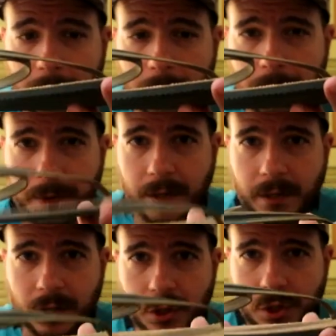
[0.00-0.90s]

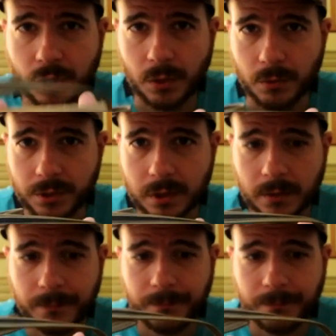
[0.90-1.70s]
burn your soles.